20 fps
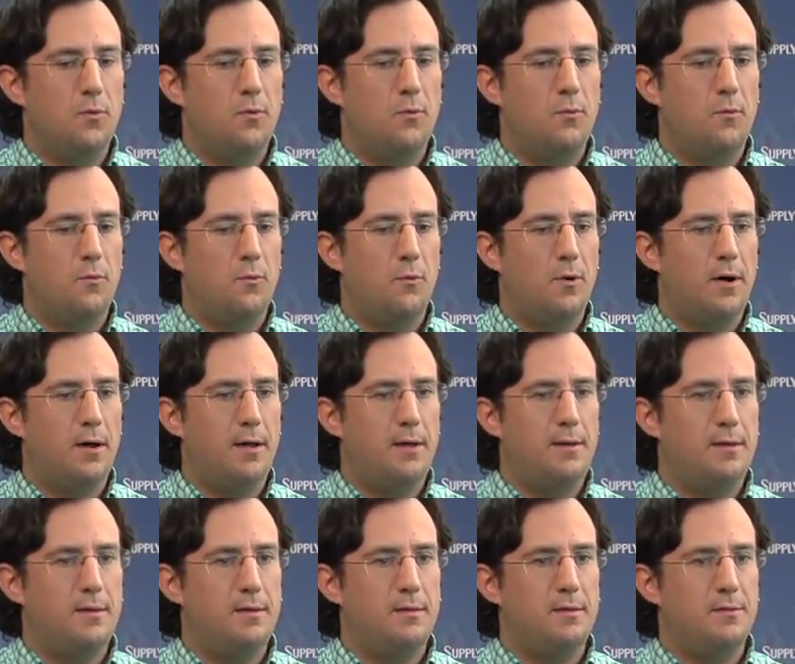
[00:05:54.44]

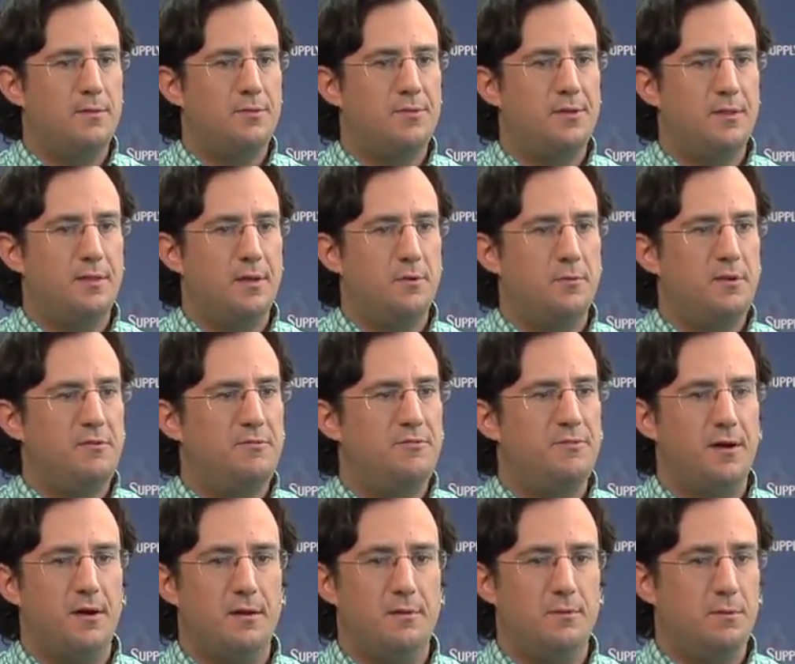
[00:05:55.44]
One thing that we've
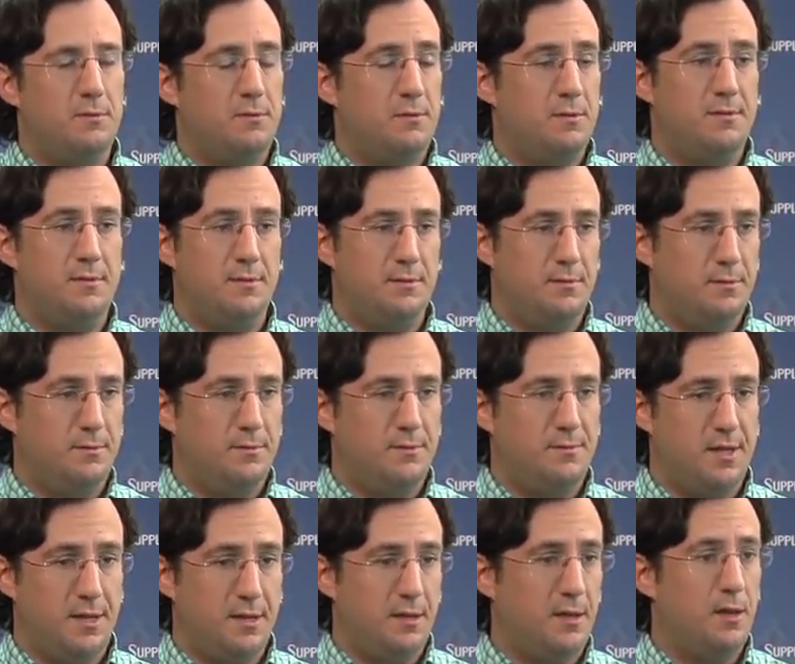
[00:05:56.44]
found,
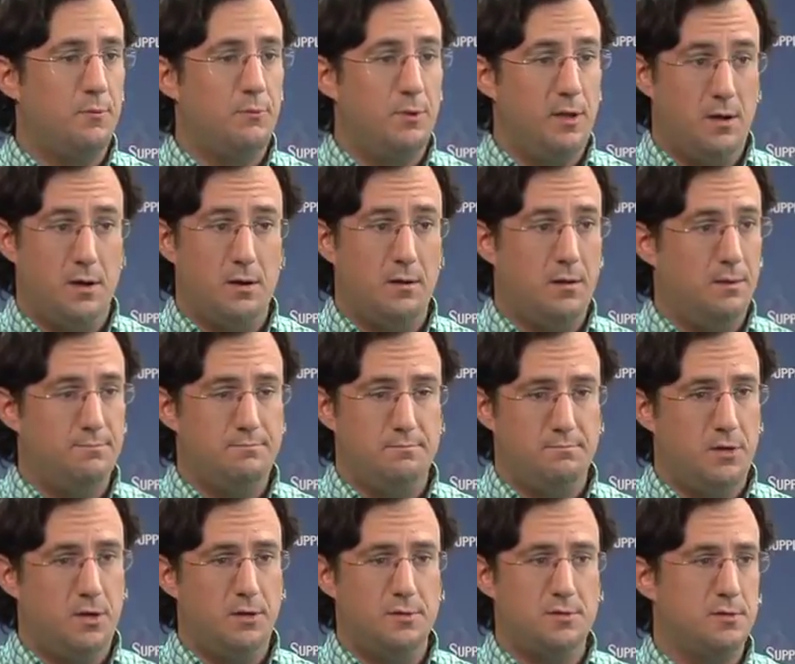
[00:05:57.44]
then again, we are a
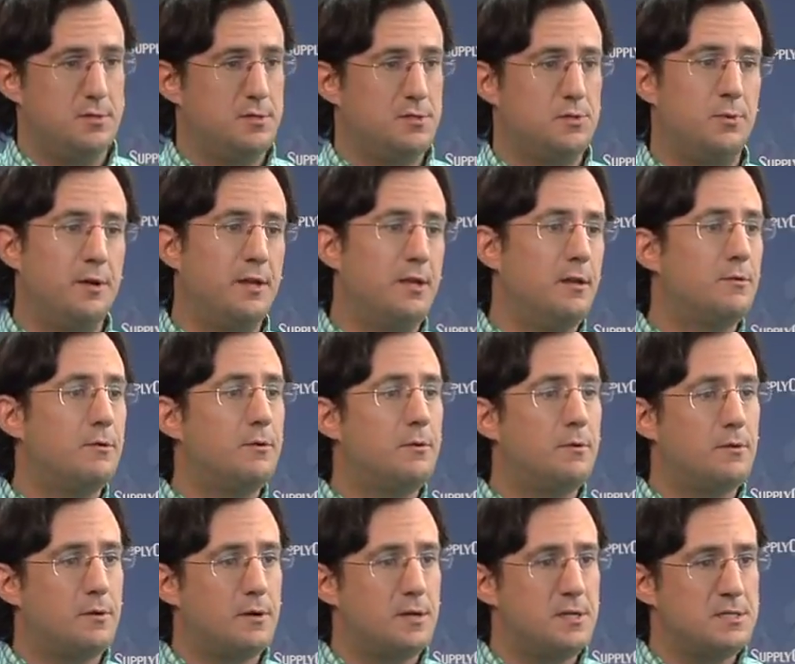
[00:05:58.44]

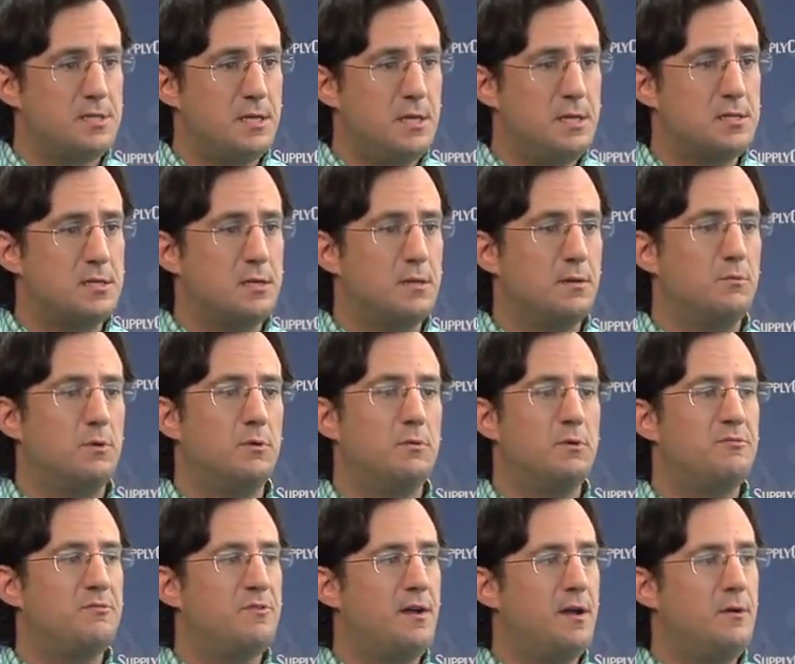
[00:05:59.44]
120-year-old organization. What
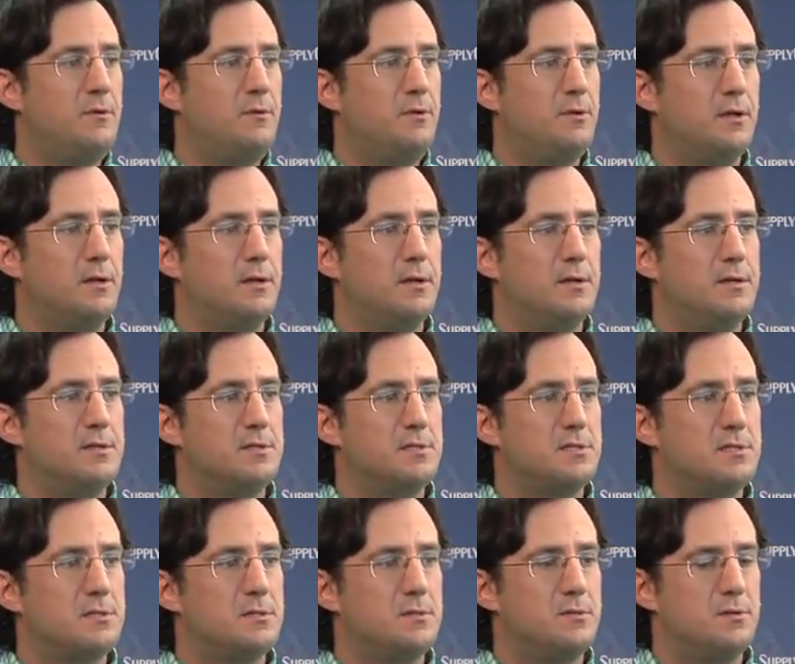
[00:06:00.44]
we found
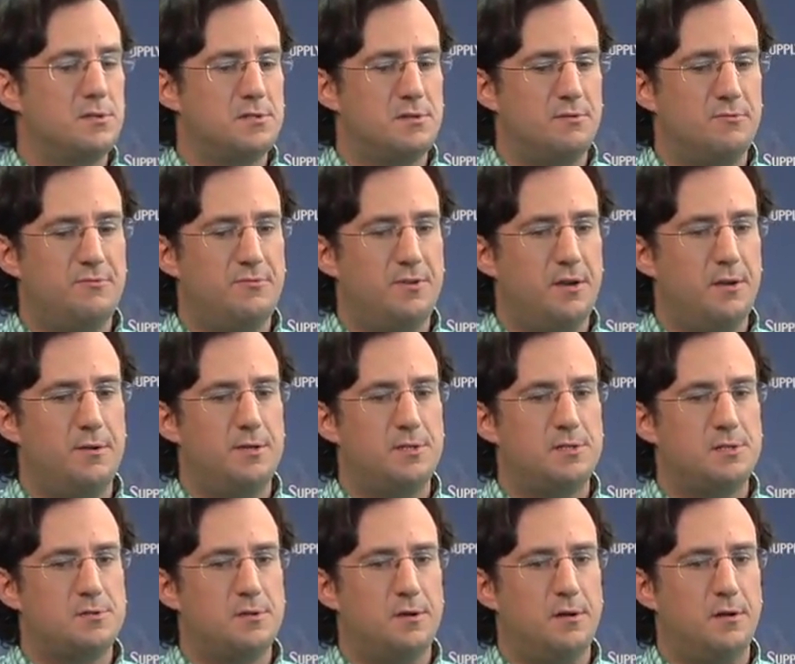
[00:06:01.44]
is there's a very
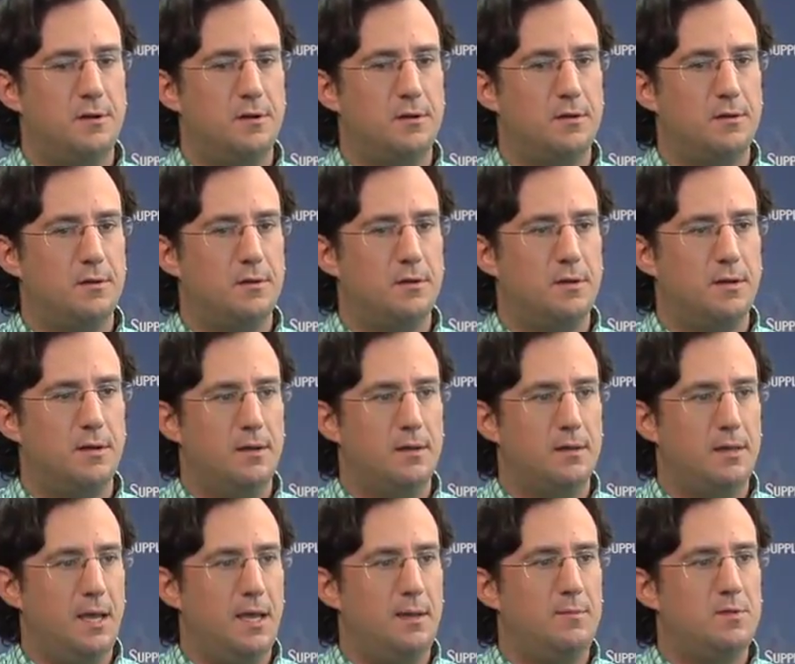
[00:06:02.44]
strong
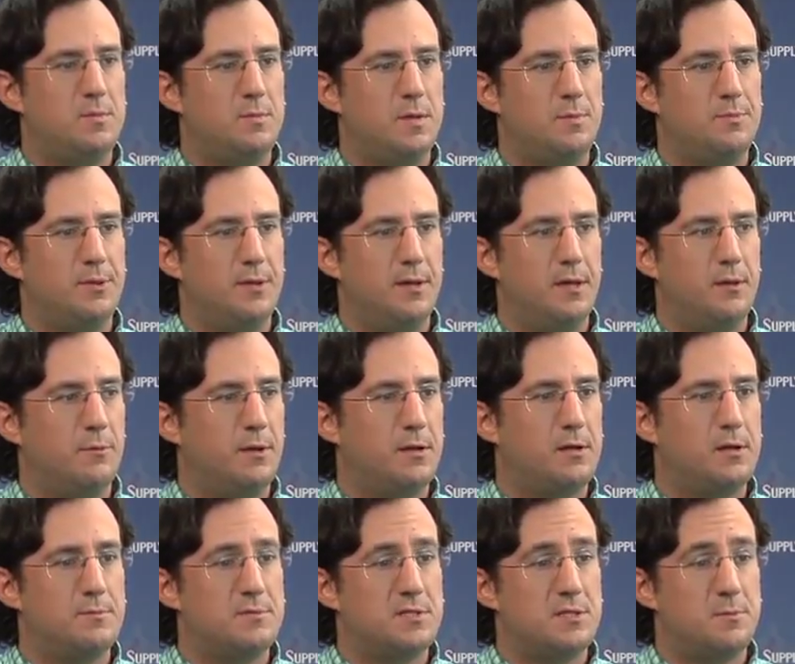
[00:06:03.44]
game to be played when
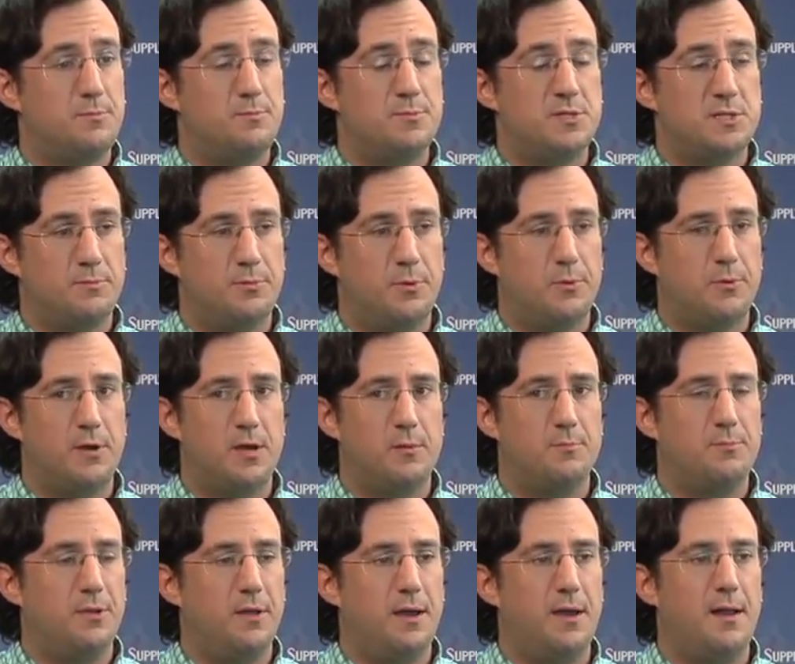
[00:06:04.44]
it comes to
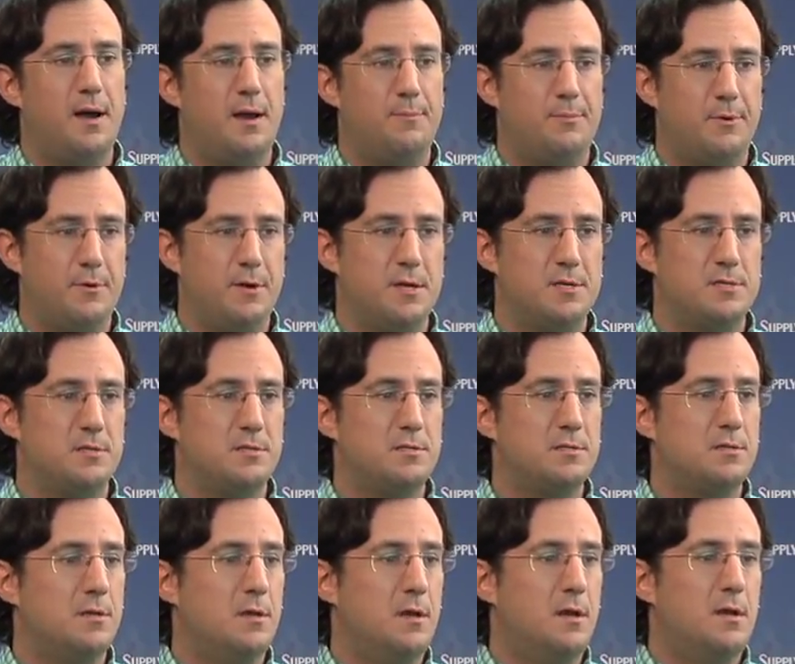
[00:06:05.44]
supporting plant operations.
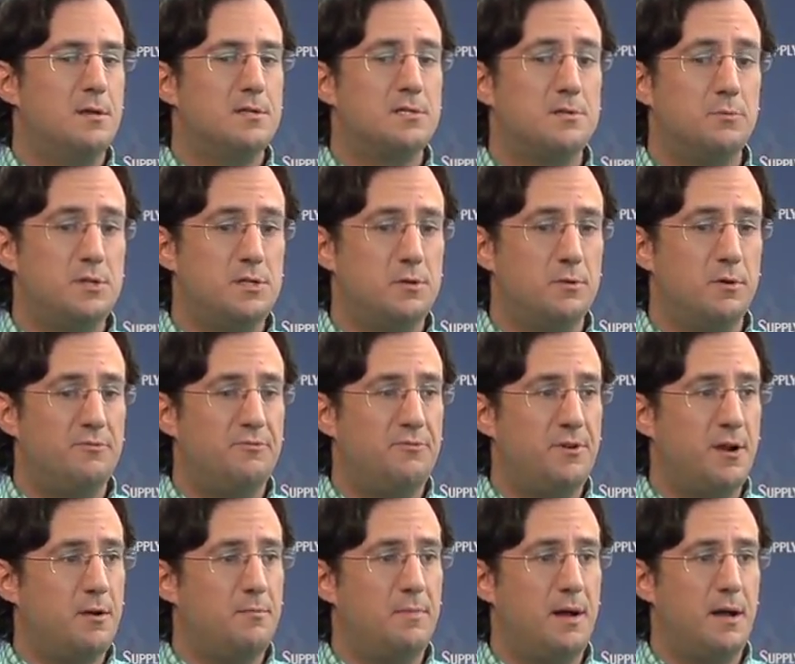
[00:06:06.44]
So we do a
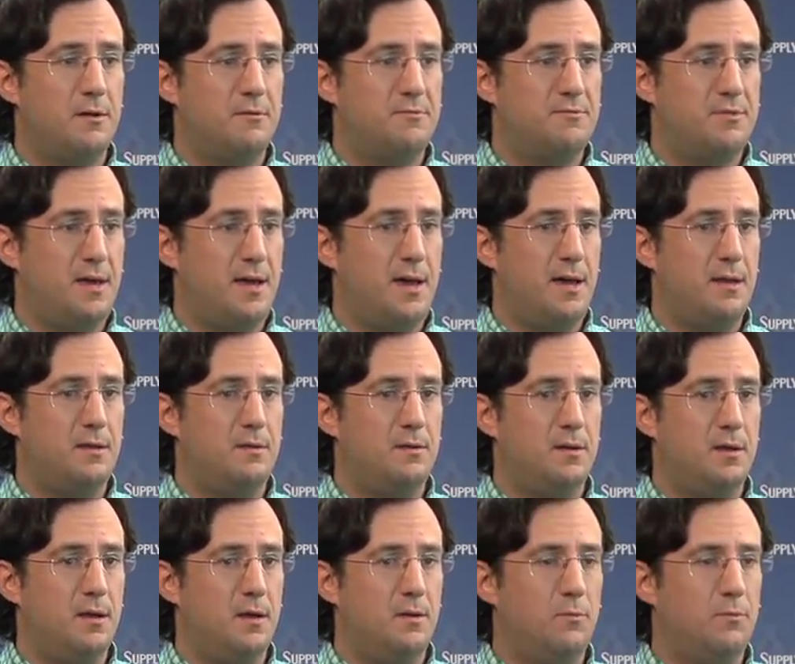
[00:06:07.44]
fair amount of that
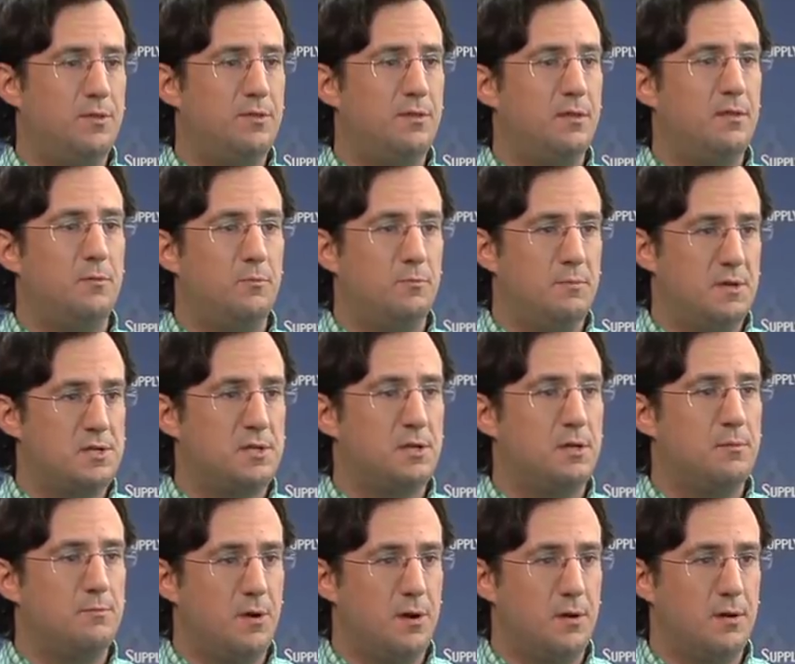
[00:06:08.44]
within the
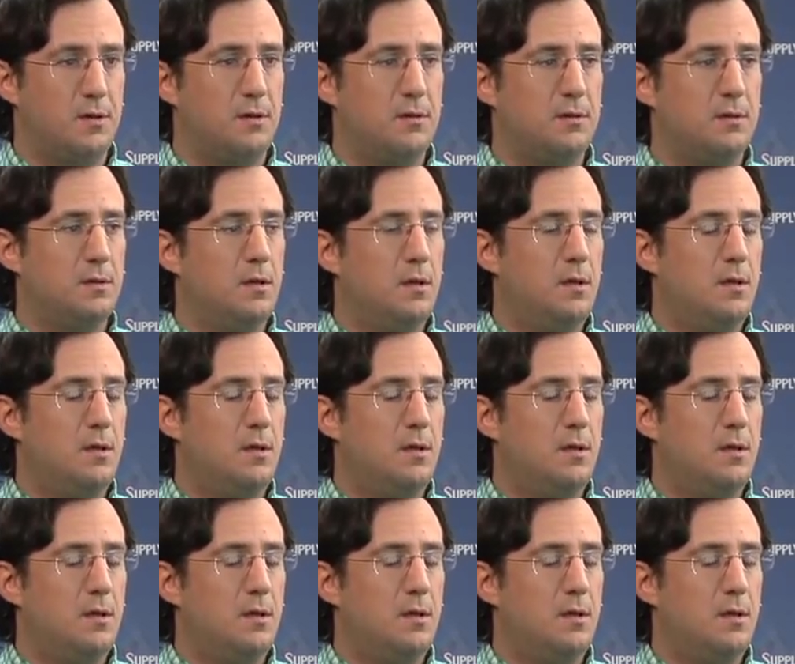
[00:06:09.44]
Michigan market.